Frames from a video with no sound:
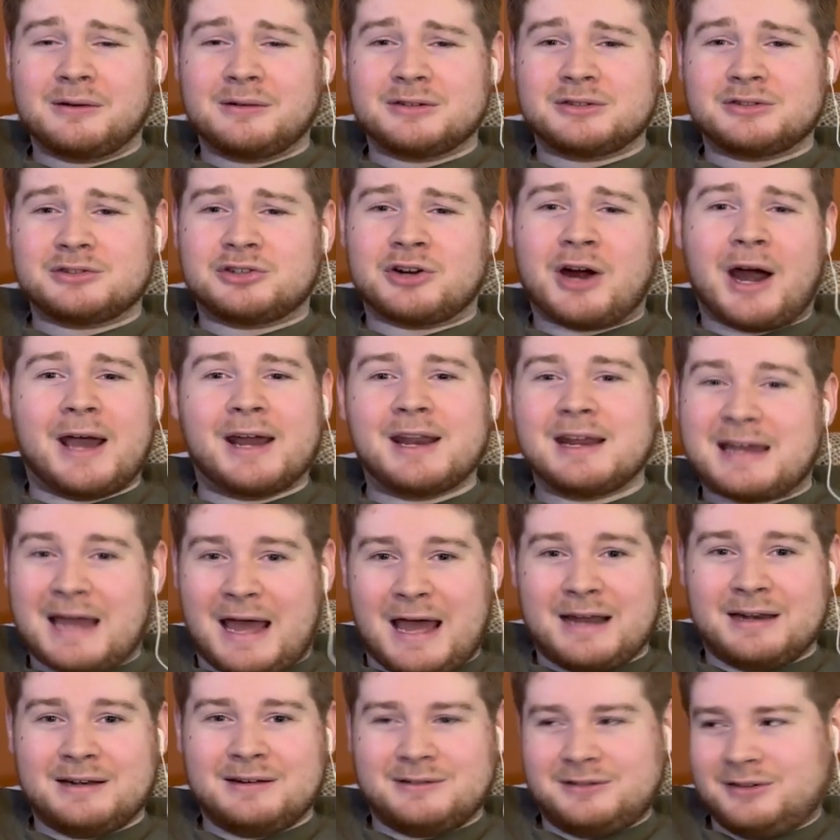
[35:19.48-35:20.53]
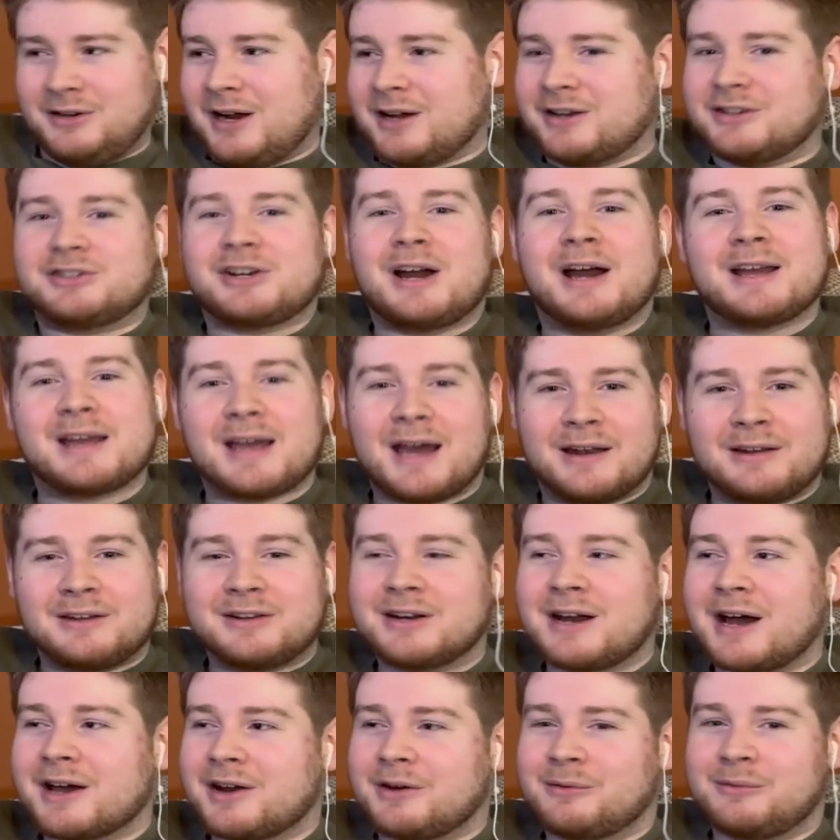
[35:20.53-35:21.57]
try it again. You're not going to try again,
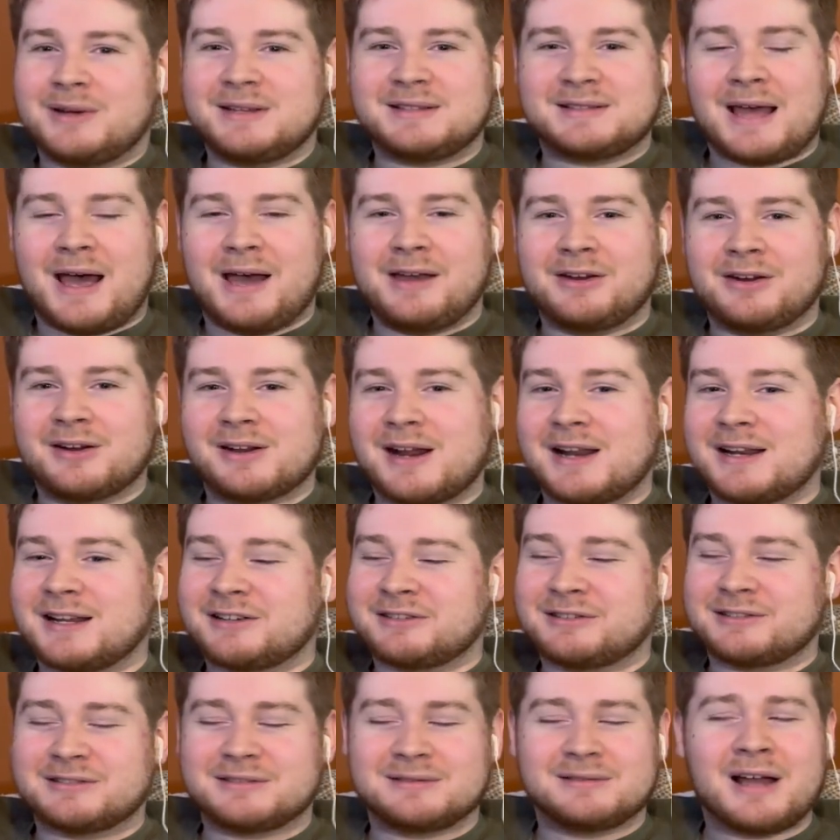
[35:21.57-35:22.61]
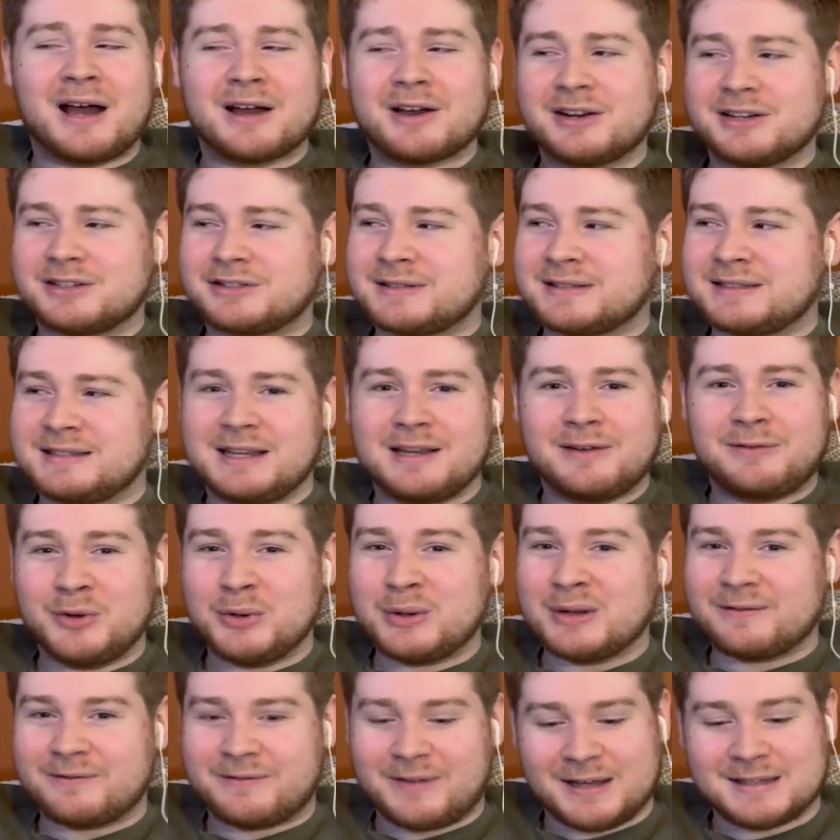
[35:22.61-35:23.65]
you're not going to reset, not going to just see if you
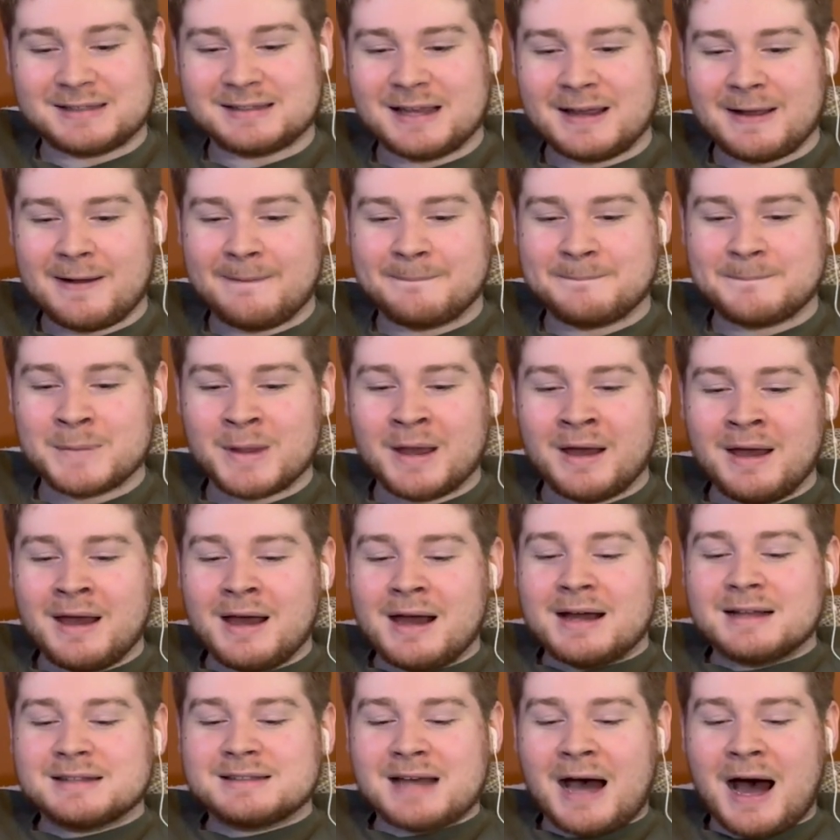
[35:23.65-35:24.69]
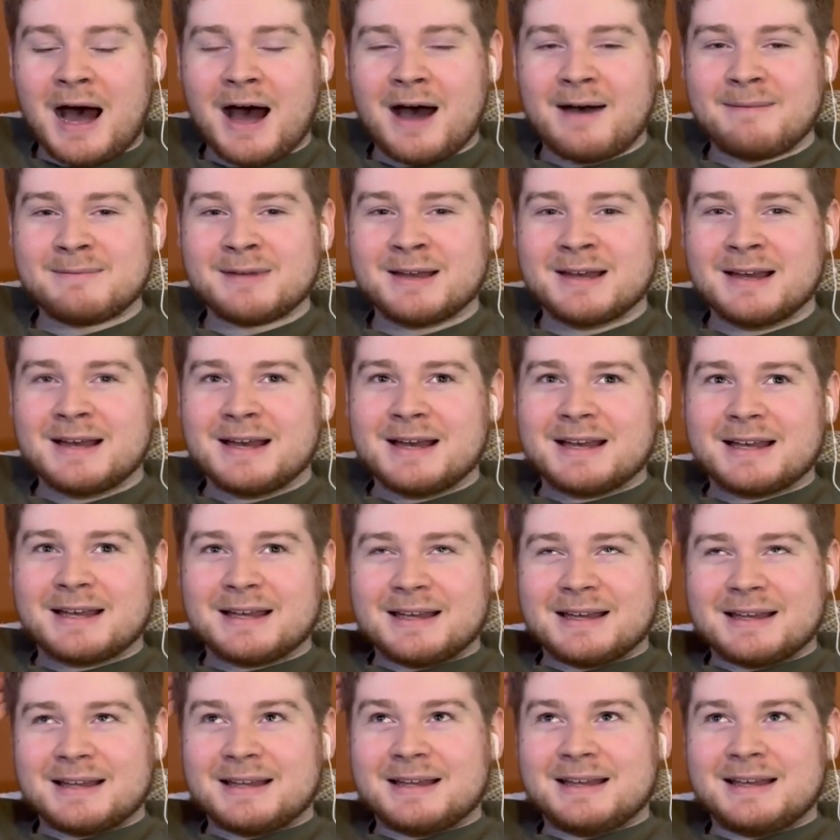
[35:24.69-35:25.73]
can fix it. Tom
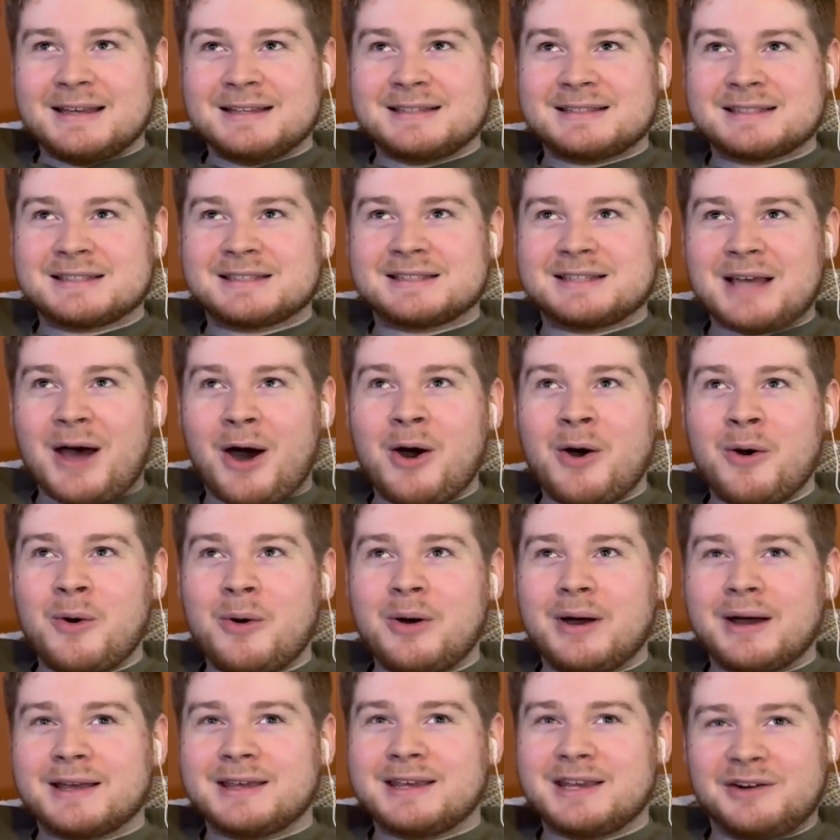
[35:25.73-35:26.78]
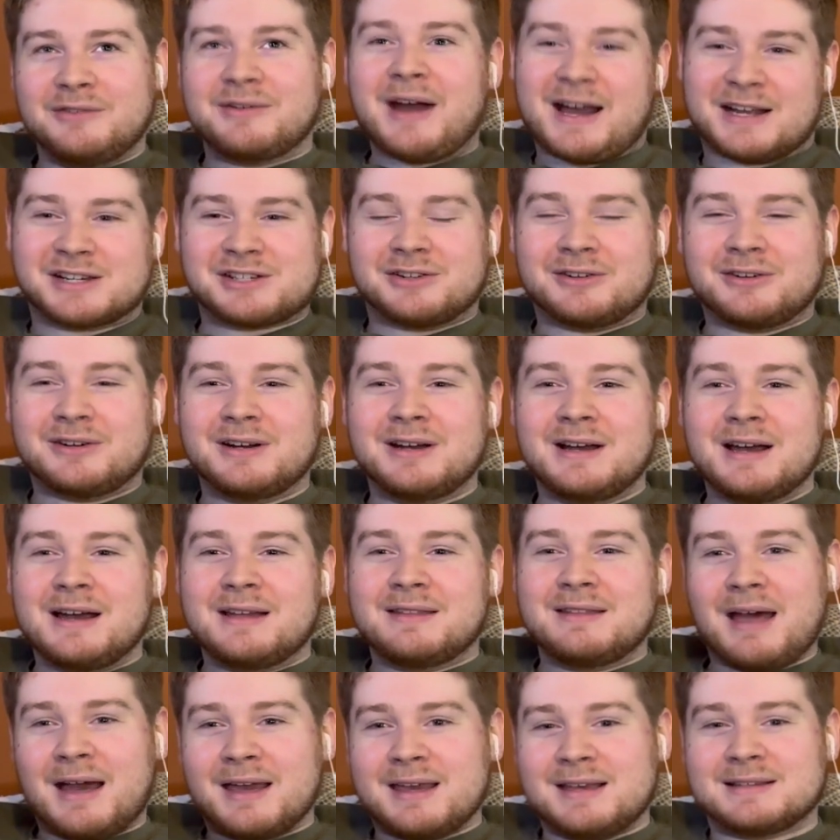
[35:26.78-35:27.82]
is so irrational
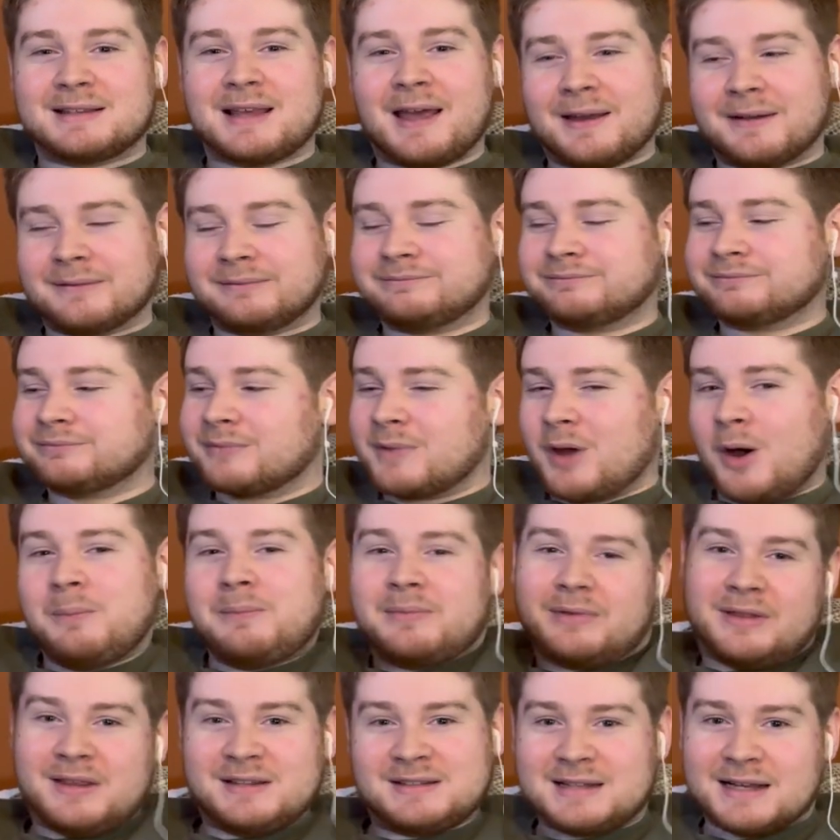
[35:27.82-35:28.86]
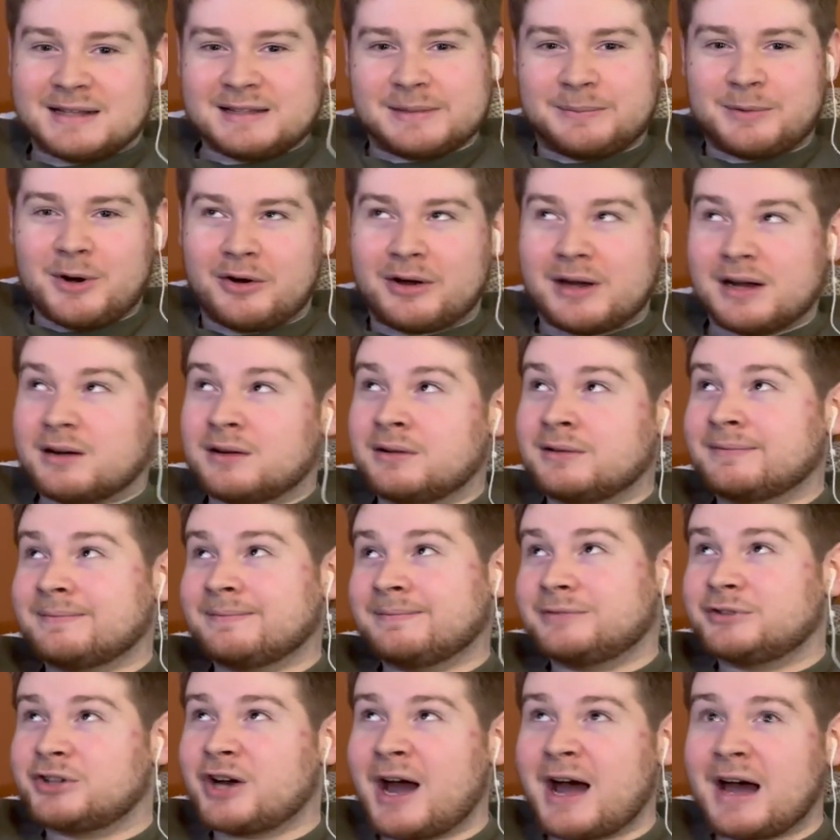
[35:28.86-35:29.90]
that he's like, "Oh, this thing's broken.
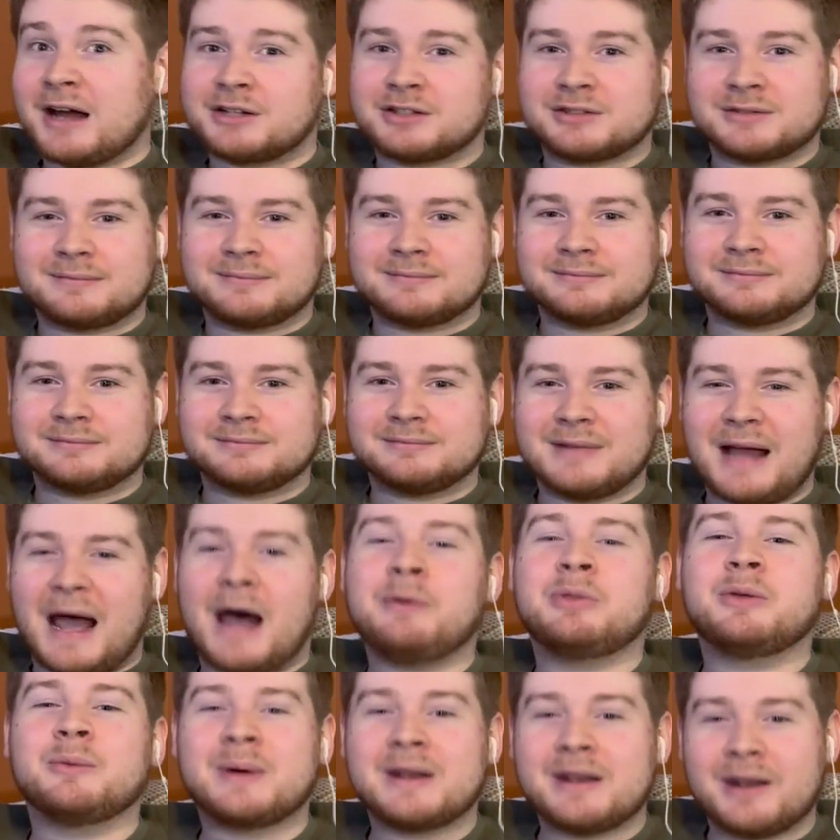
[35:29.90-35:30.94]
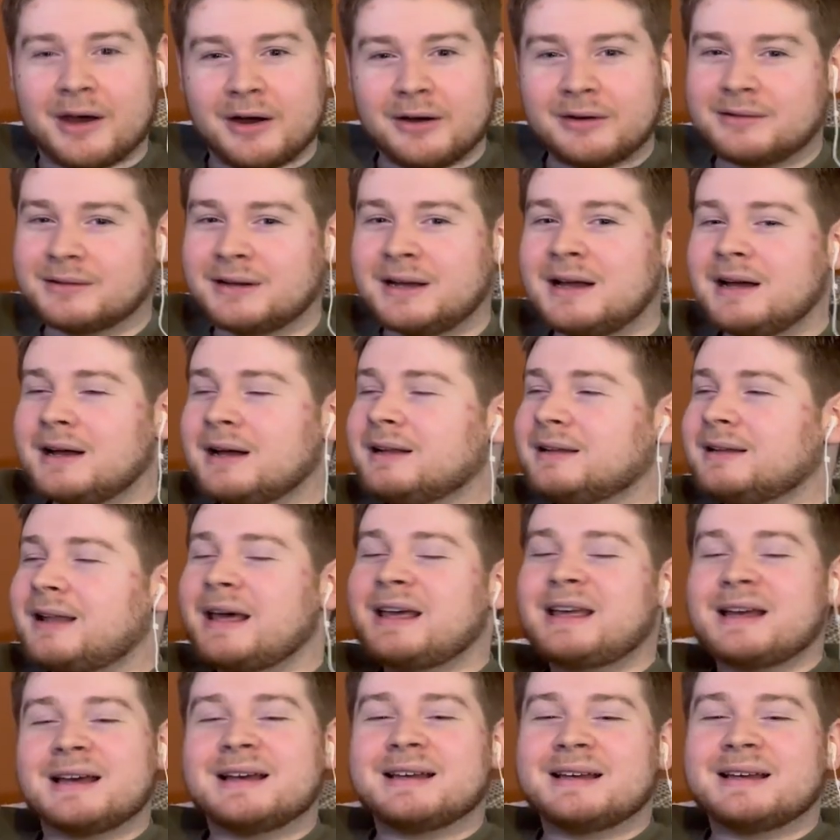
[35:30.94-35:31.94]
Trash. Out the window." Like